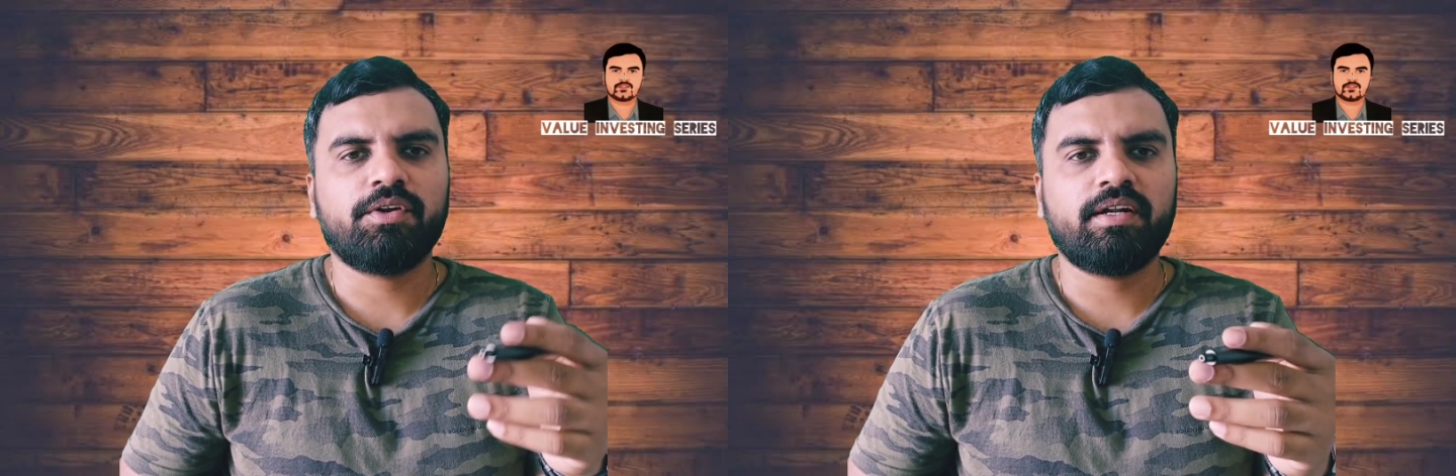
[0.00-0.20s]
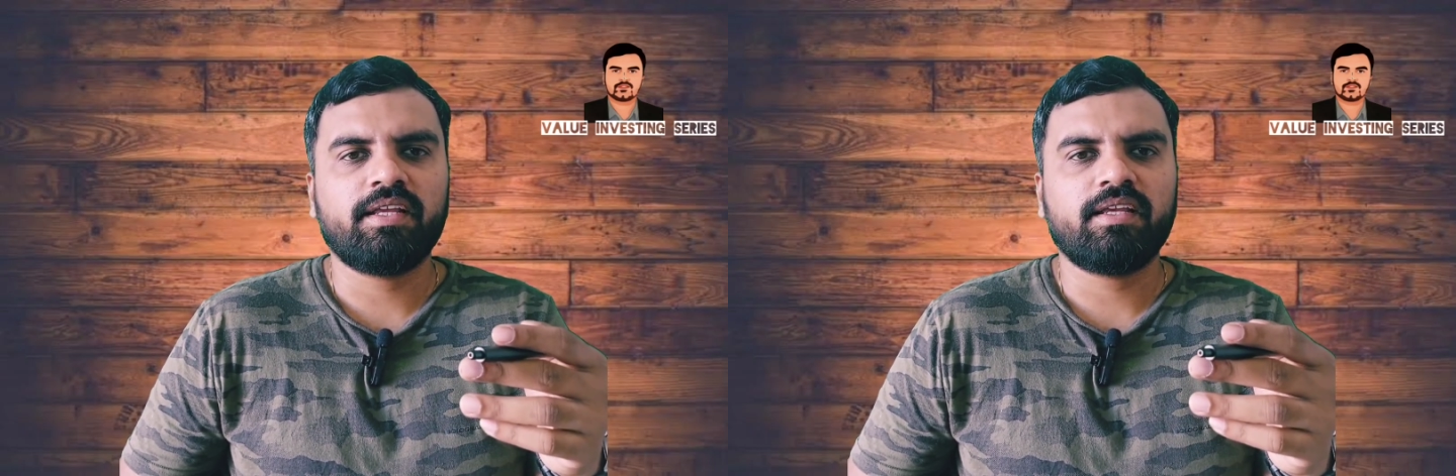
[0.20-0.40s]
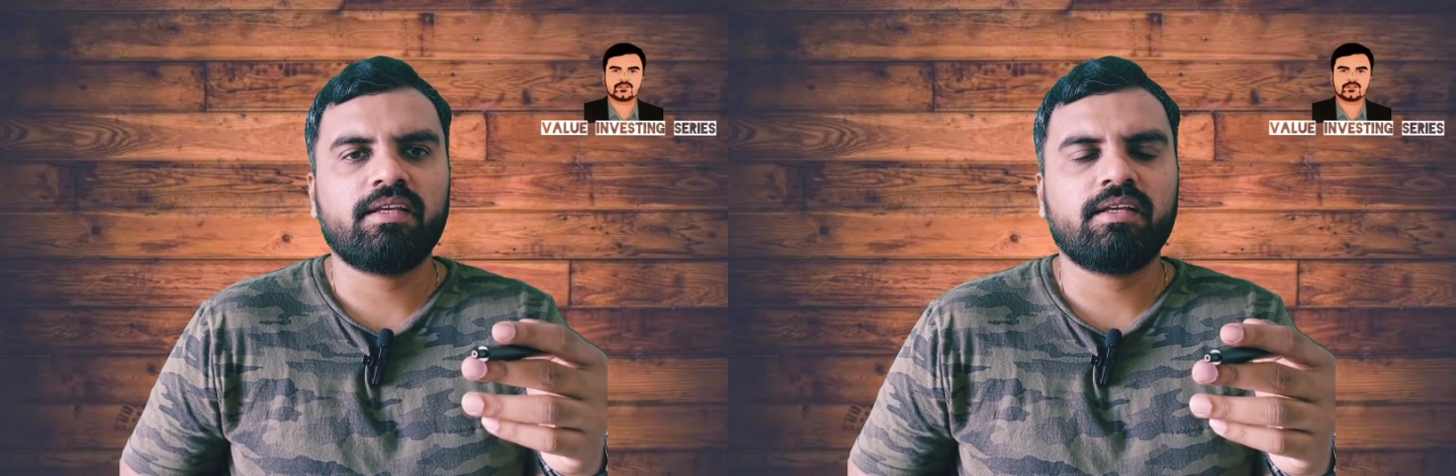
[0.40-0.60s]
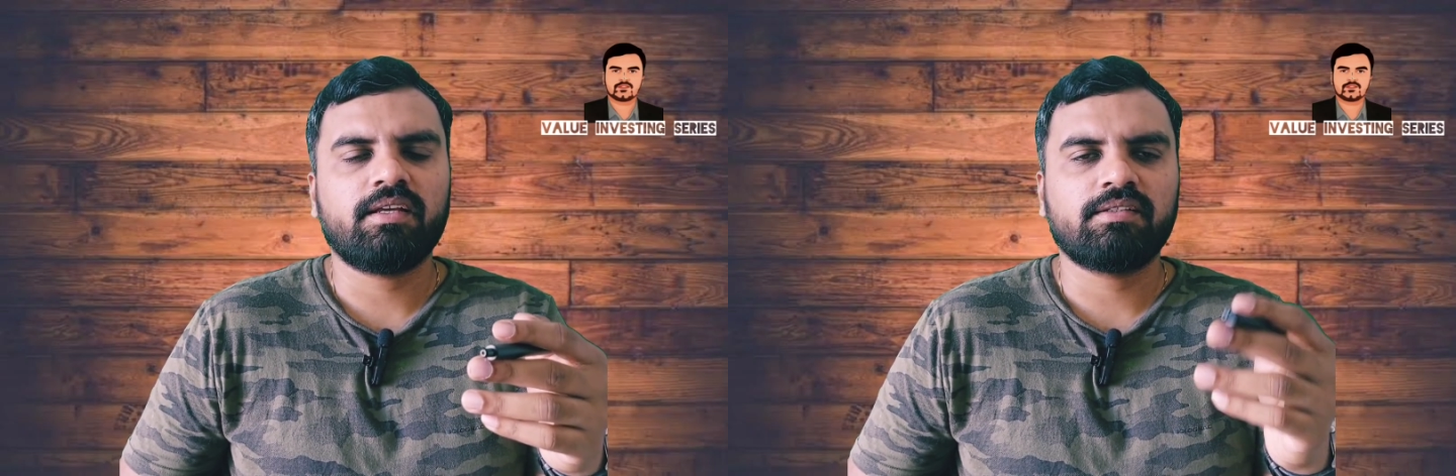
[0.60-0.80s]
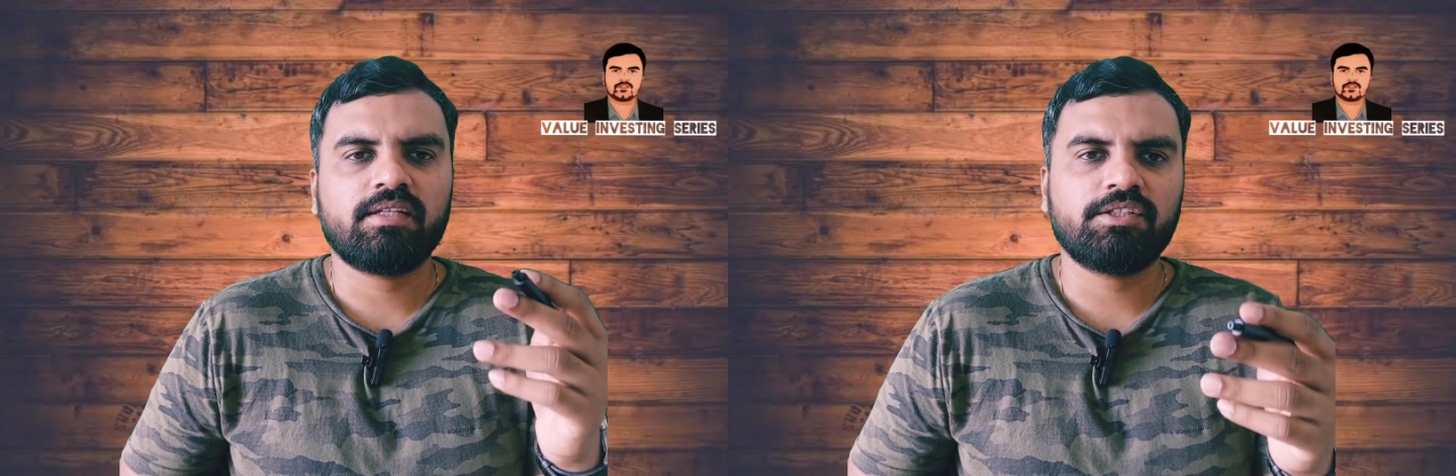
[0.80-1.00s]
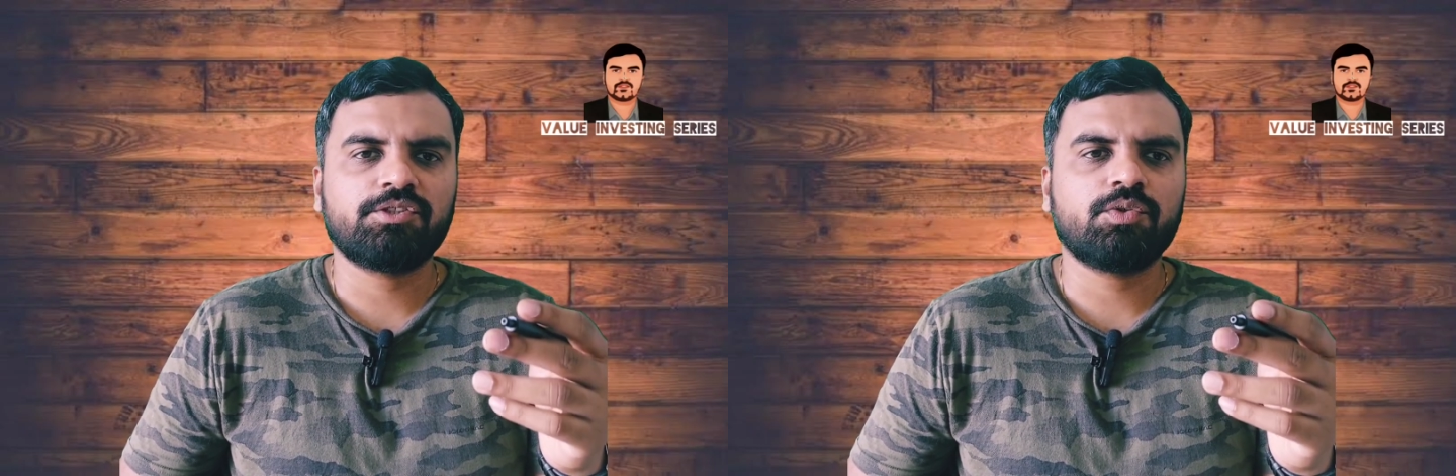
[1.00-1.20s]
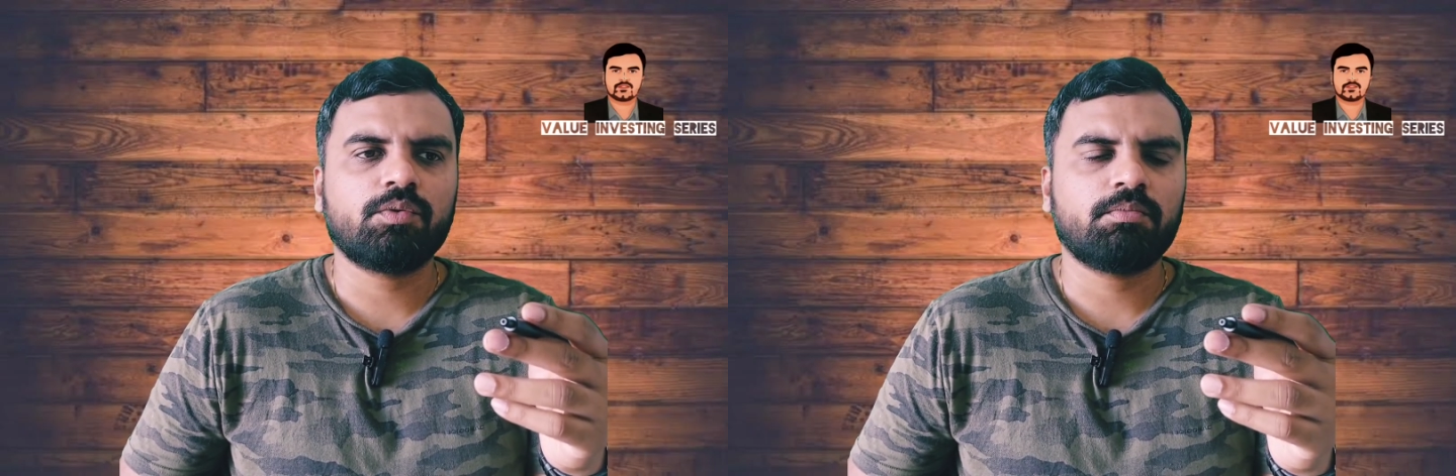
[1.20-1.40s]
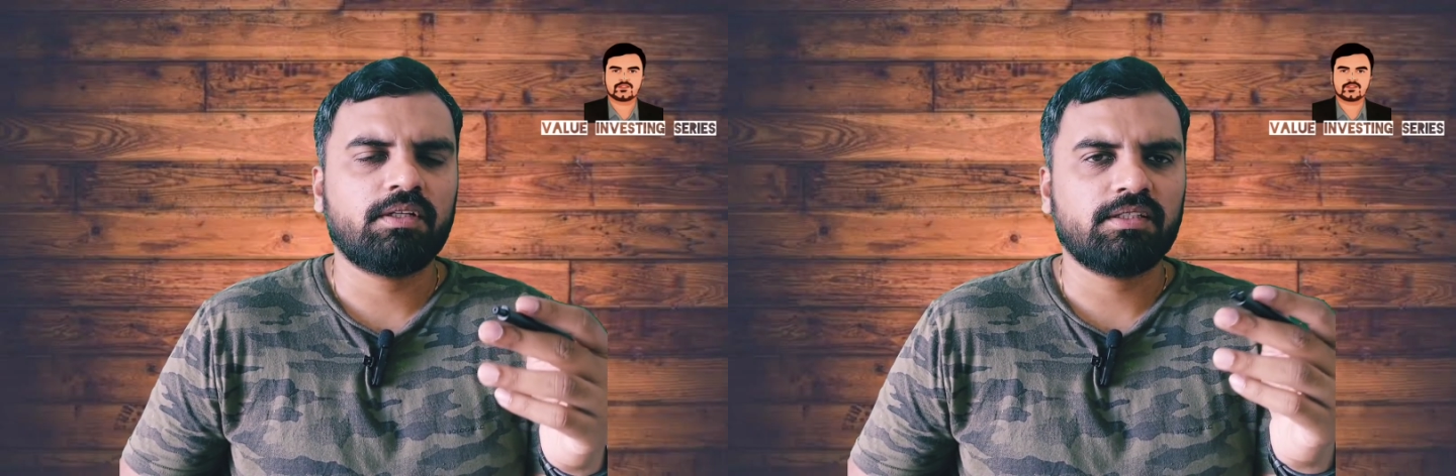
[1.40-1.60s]
liquidity is an
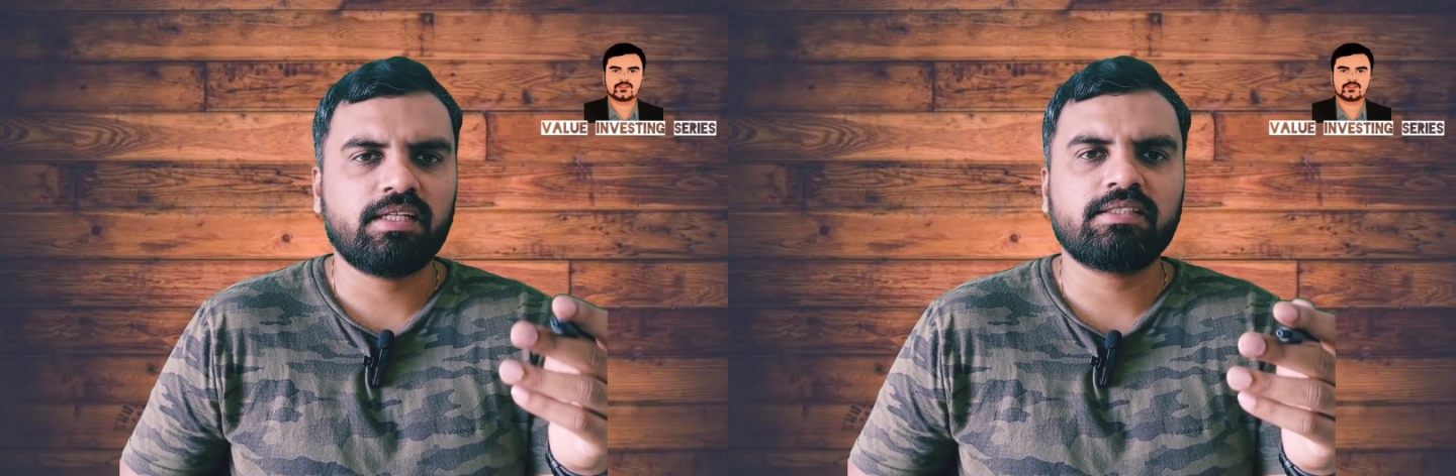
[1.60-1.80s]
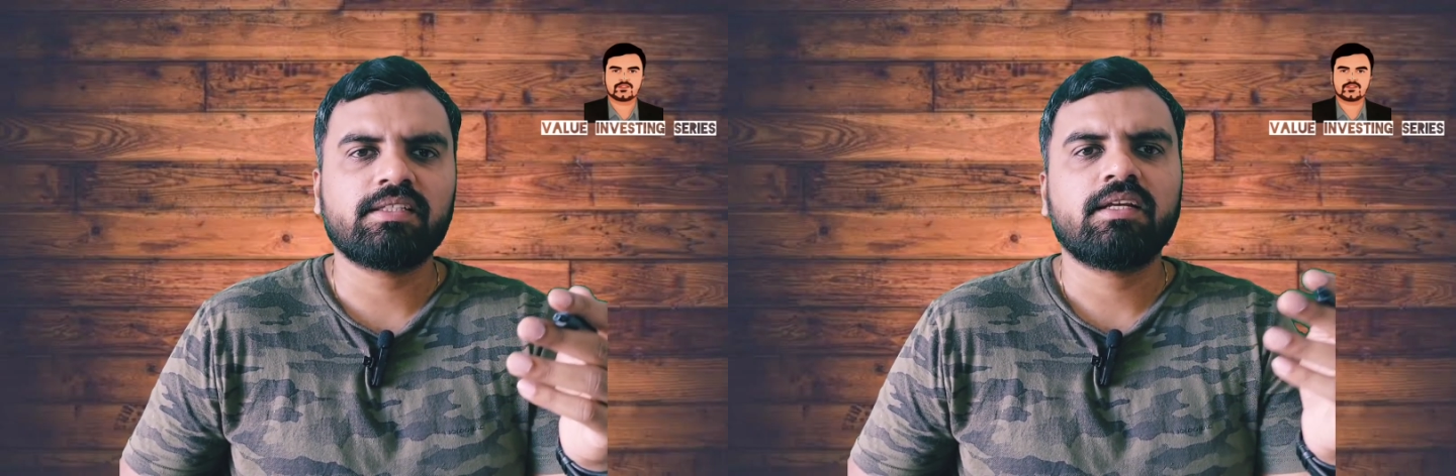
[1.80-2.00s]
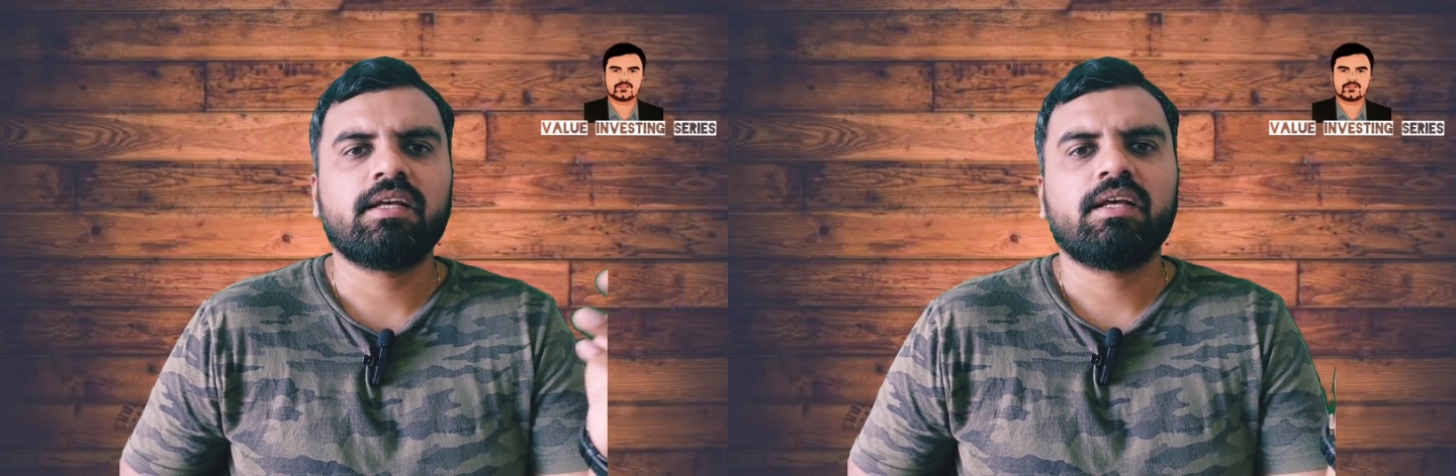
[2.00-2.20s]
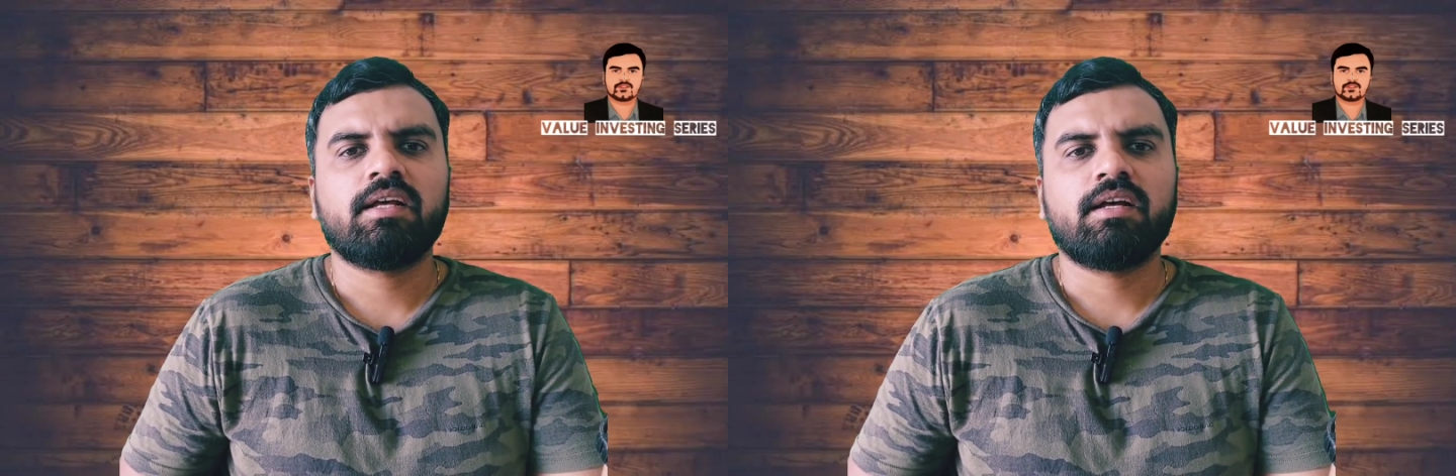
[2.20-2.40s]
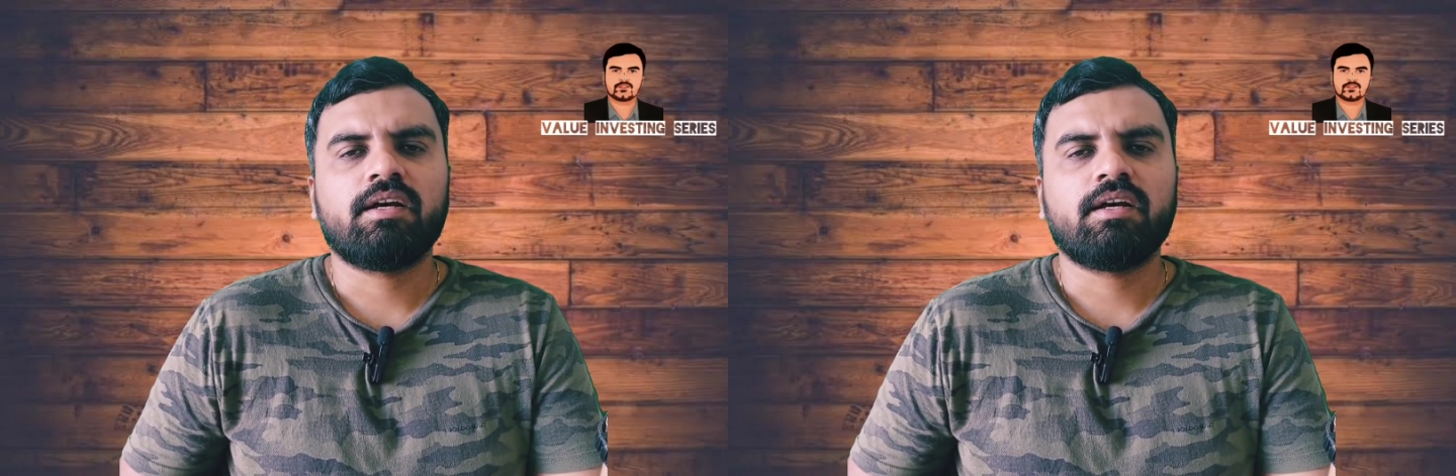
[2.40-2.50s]
issue in the sense